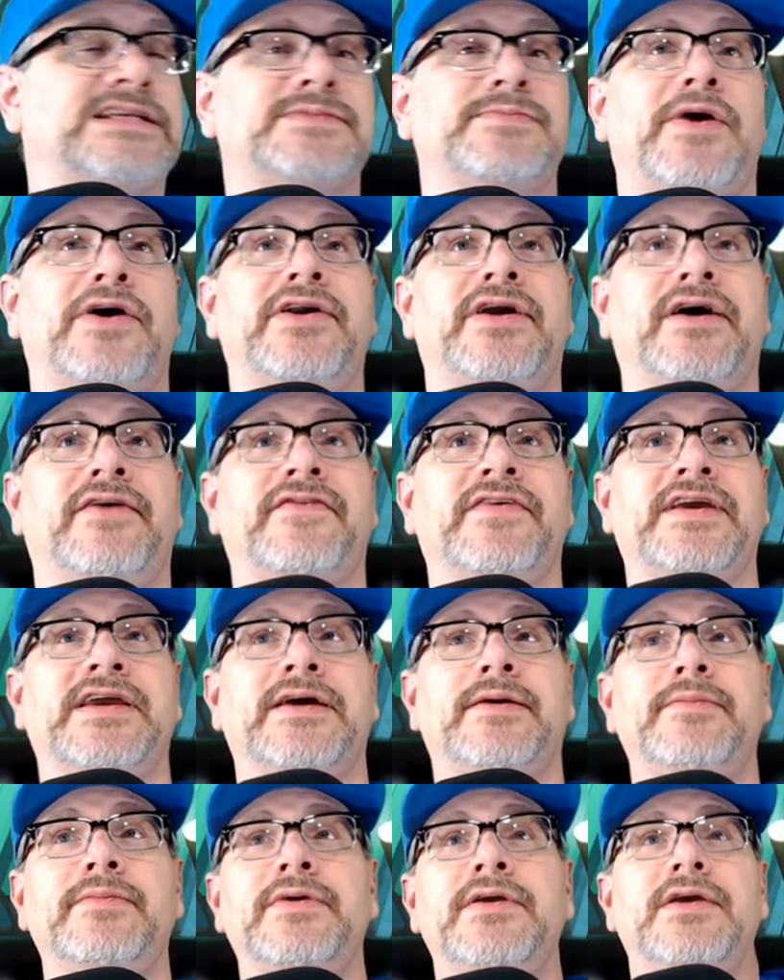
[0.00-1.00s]
get smart off of
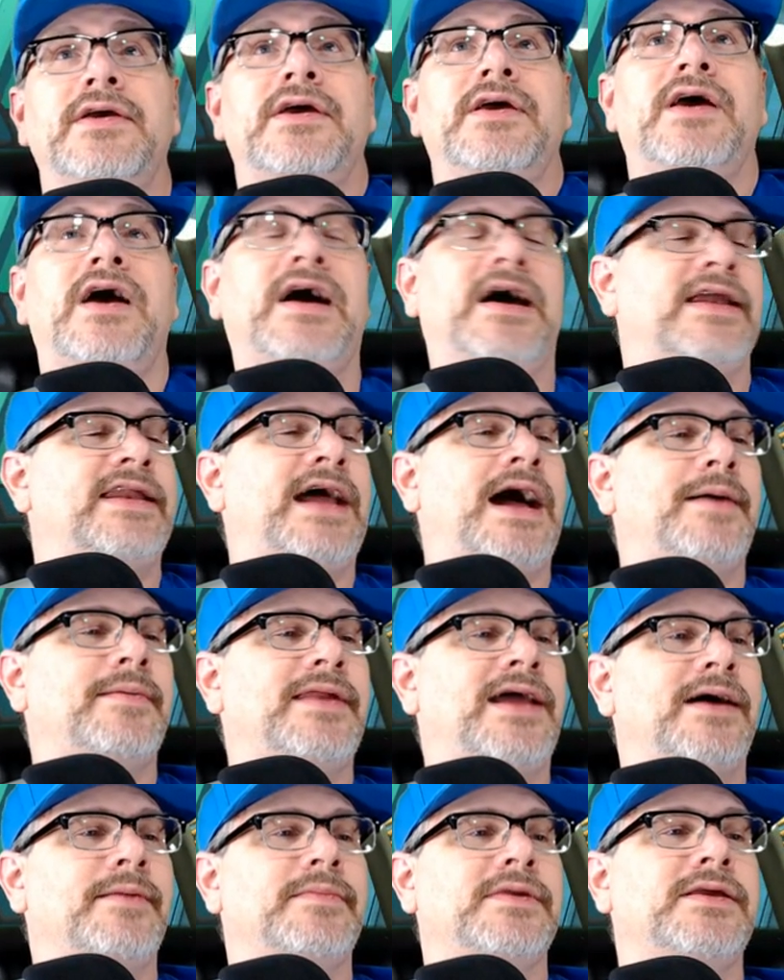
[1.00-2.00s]
him. Uh,
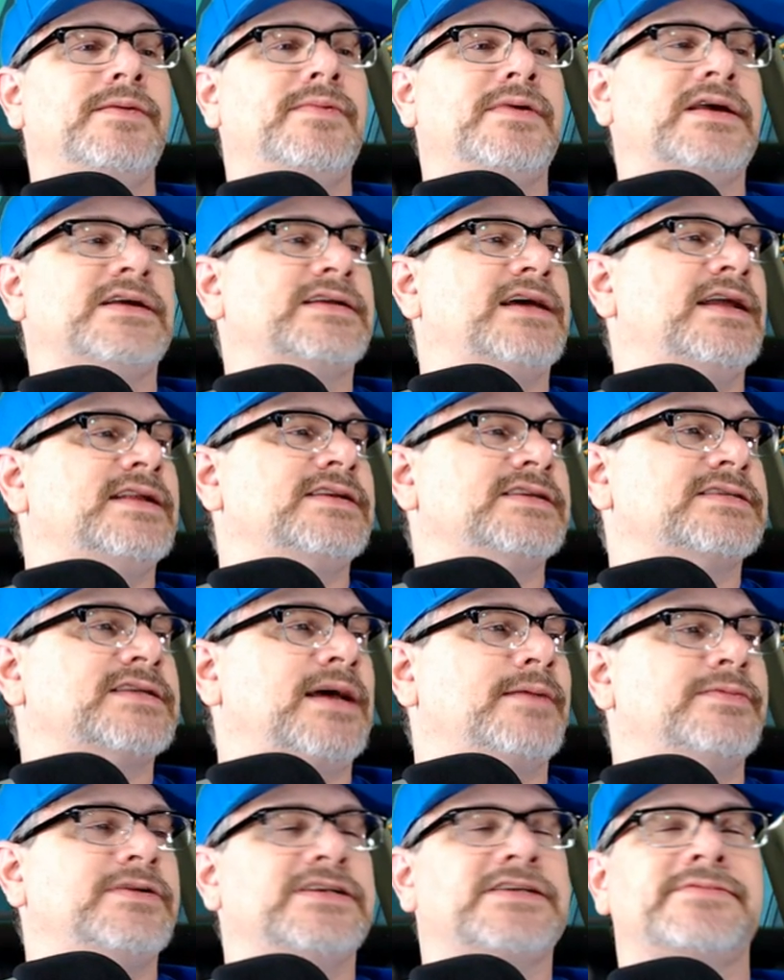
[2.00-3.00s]
not not me because I just
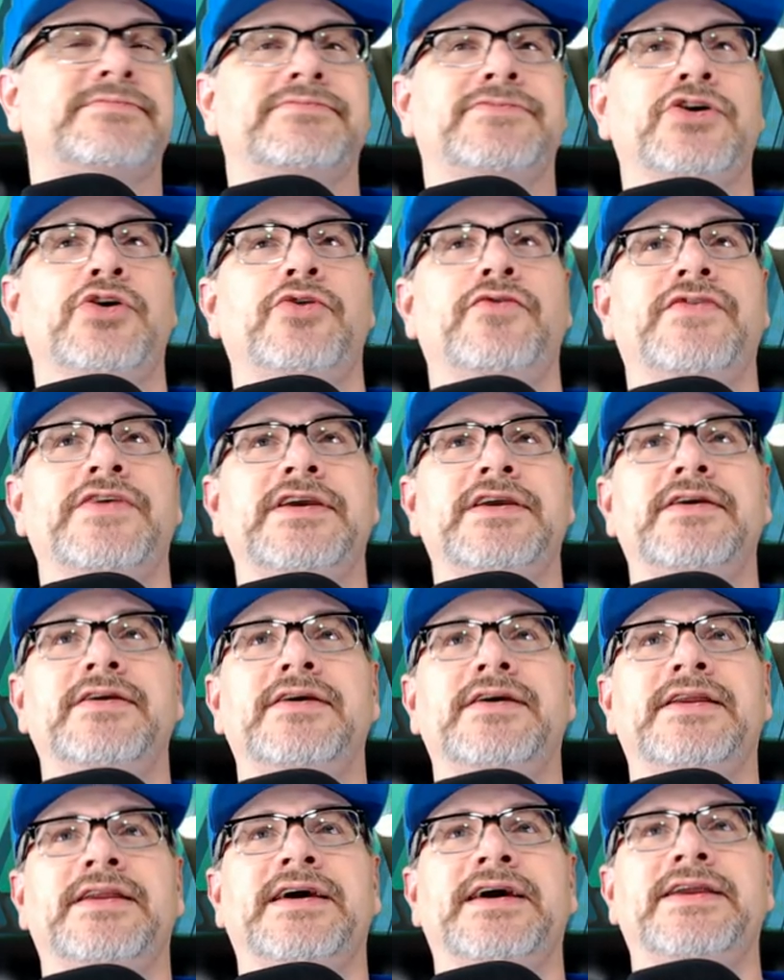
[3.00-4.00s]
I'm just goofy
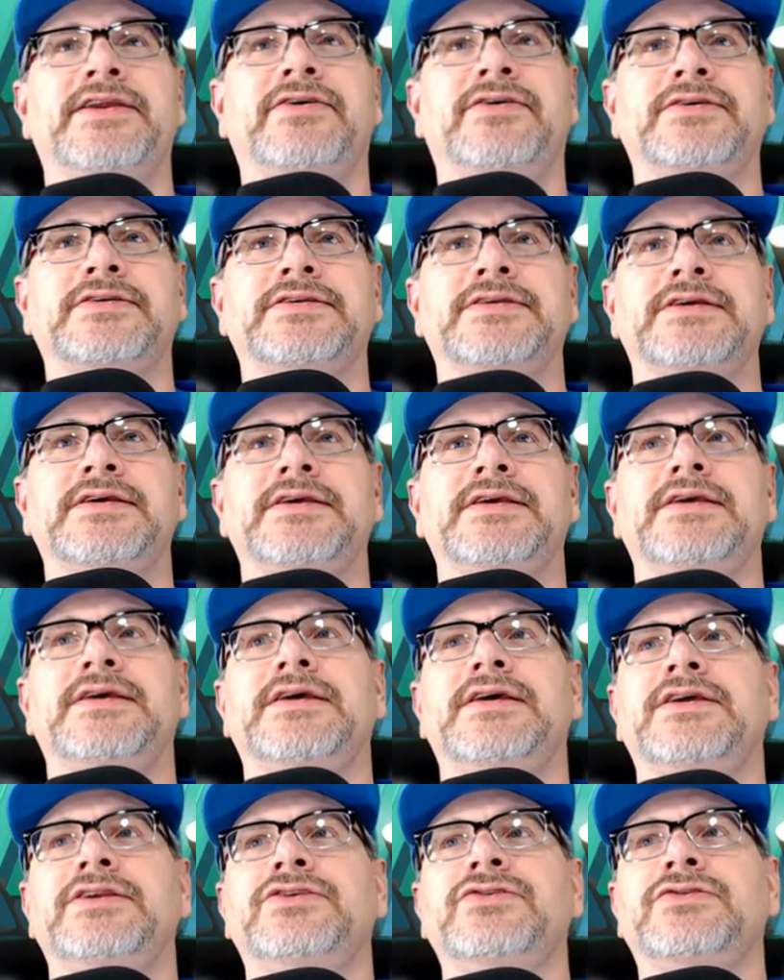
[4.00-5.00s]
and I don't
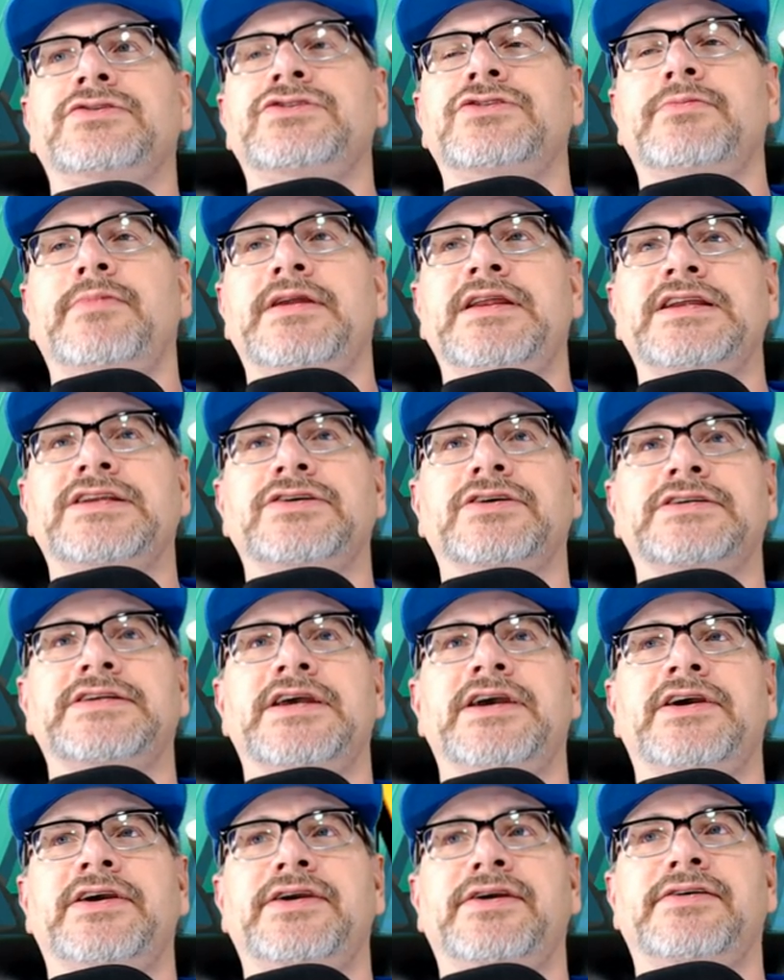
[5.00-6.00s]
do too many
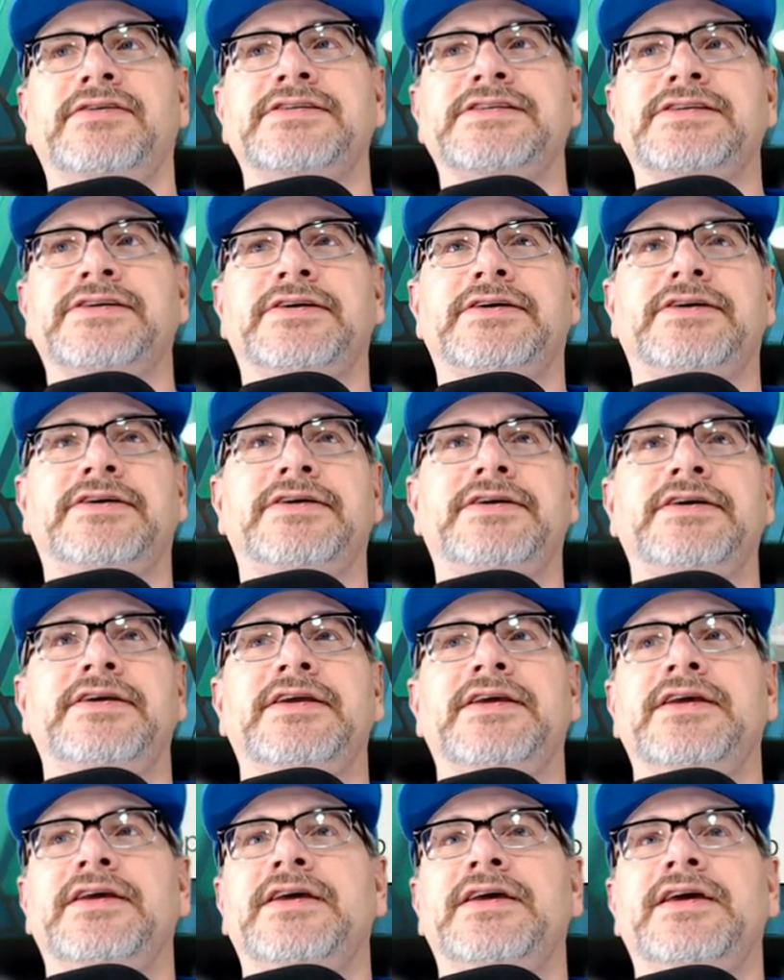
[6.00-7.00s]
tutorials. So
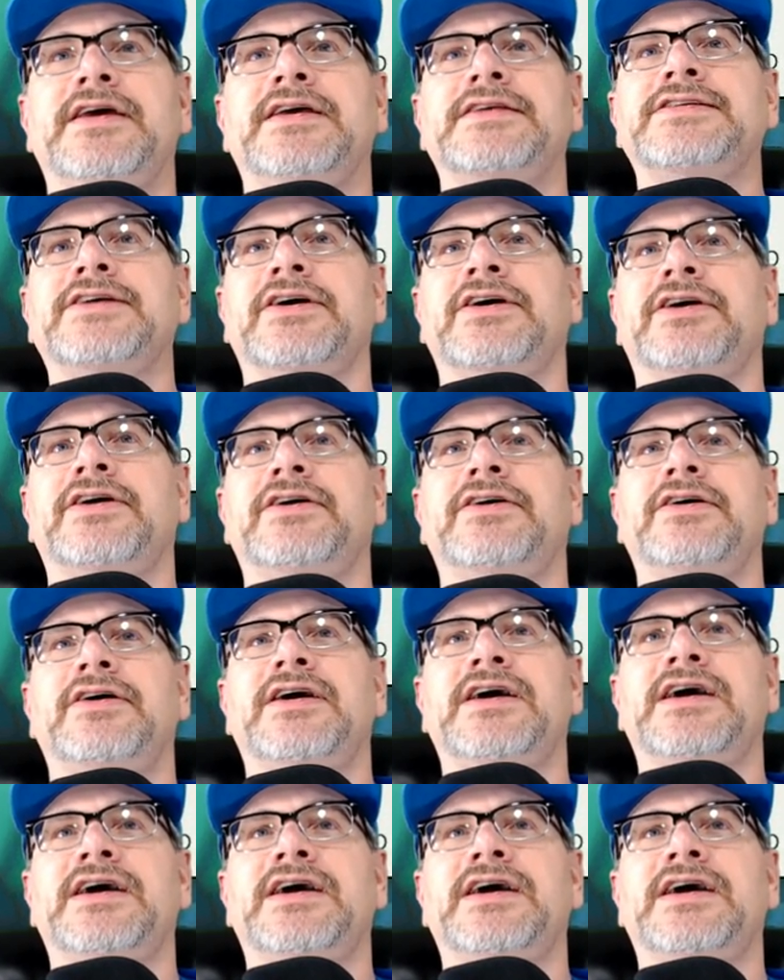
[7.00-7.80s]
so